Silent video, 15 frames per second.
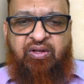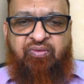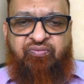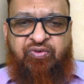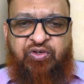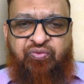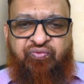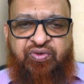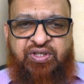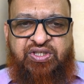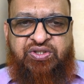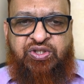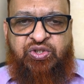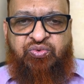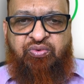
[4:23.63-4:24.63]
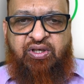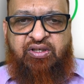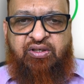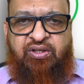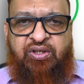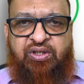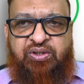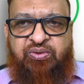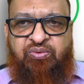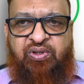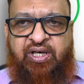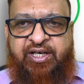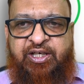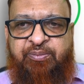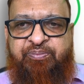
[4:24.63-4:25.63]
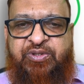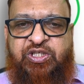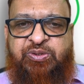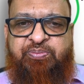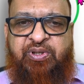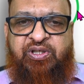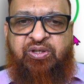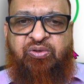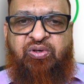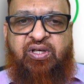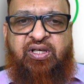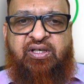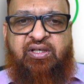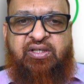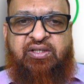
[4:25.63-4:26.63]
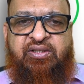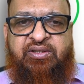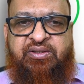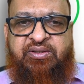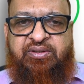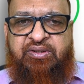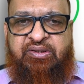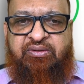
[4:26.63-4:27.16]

When you finish this one, you will land up this particular